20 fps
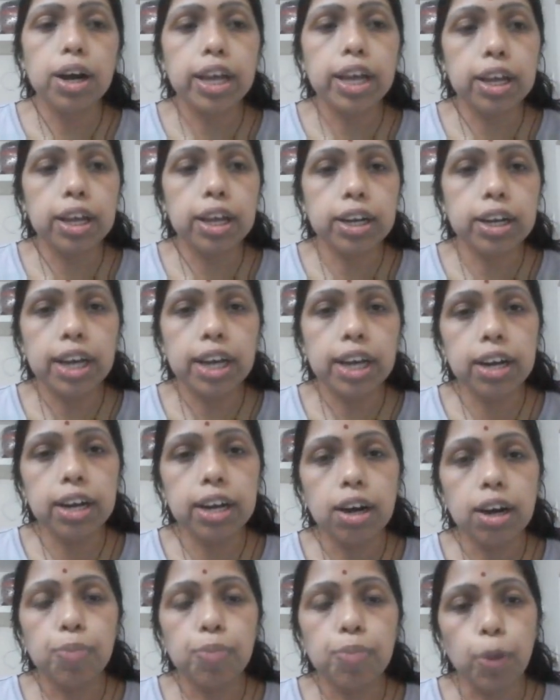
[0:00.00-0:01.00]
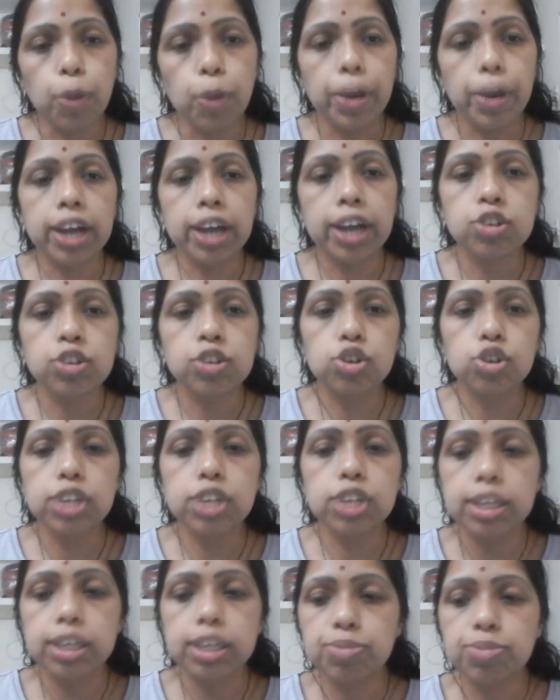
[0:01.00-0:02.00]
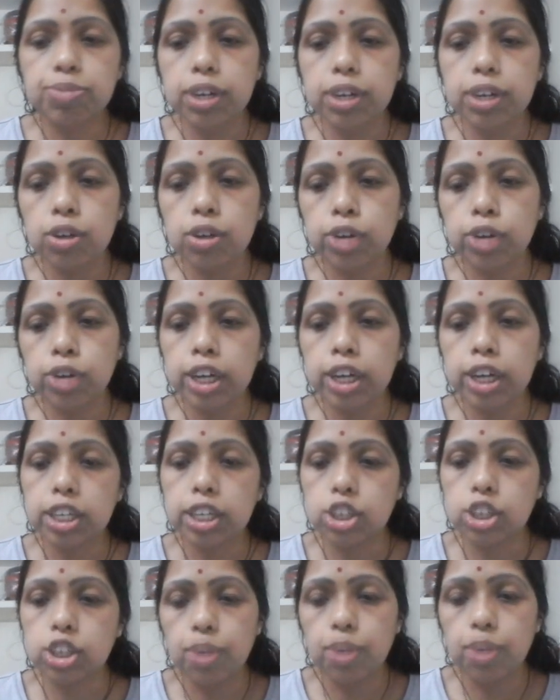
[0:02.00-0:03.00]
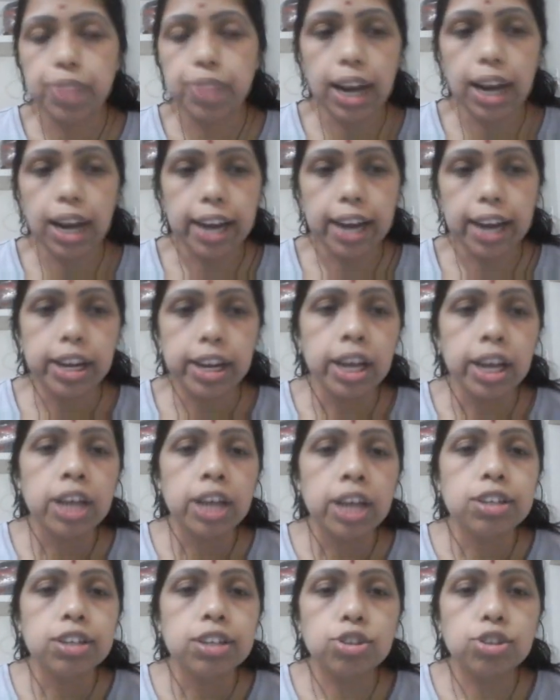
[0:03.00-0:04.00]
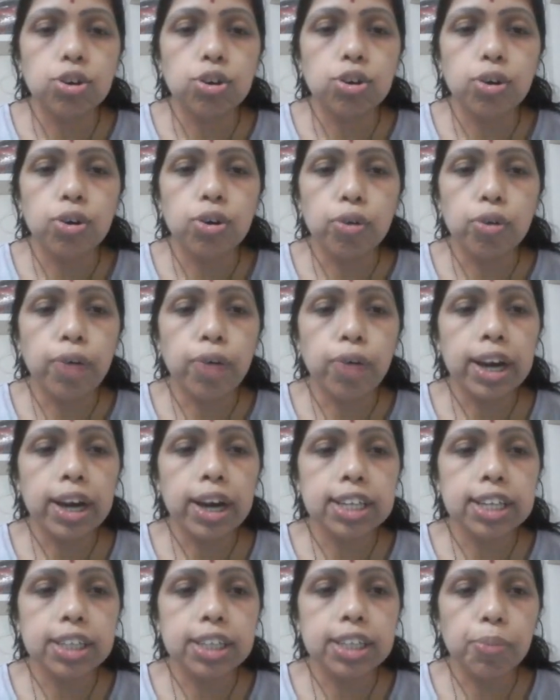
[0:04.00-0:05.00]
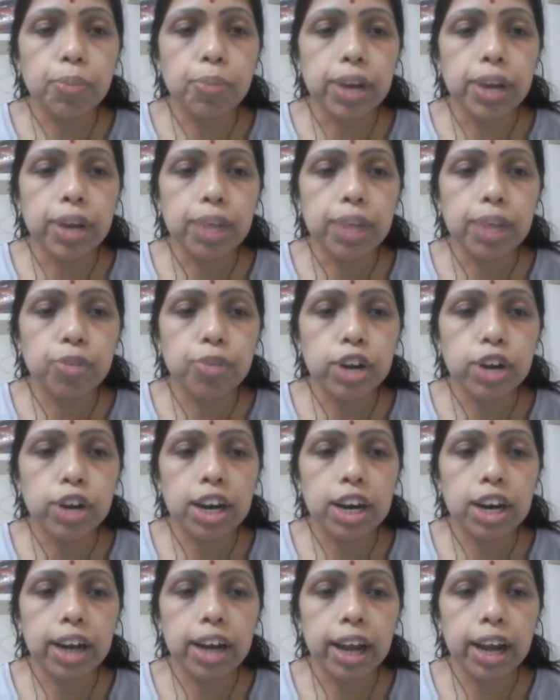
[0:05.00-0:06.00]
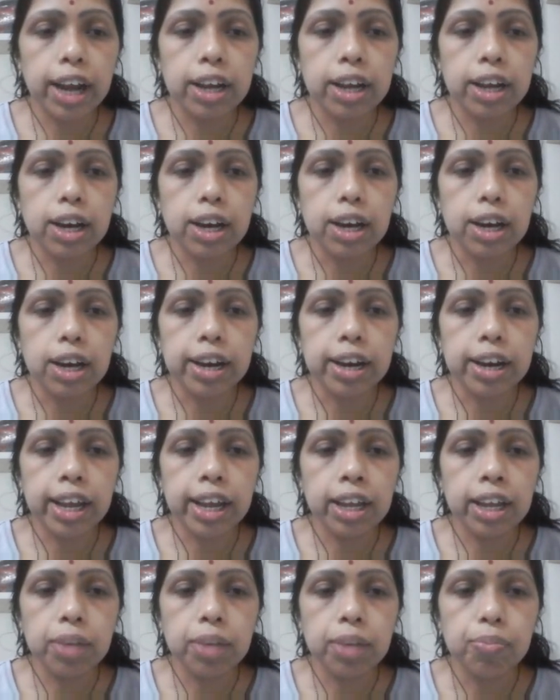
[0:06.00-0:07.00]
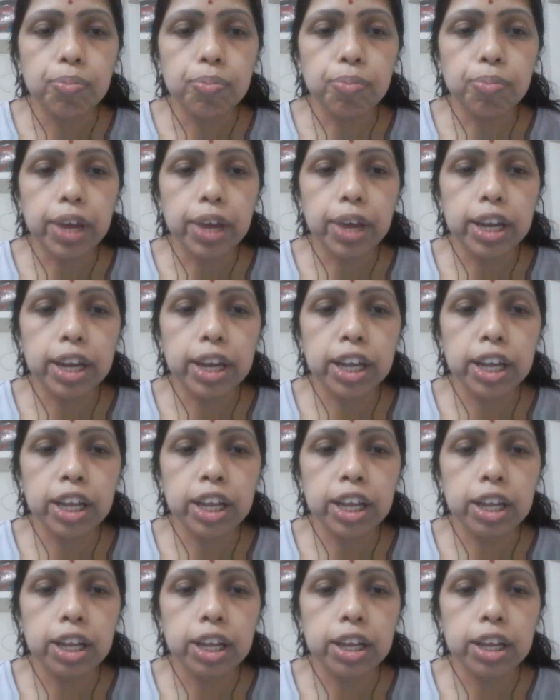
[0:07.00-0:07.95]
it can propagate through the different orientation of the light. So what is the meridional ray? Meridional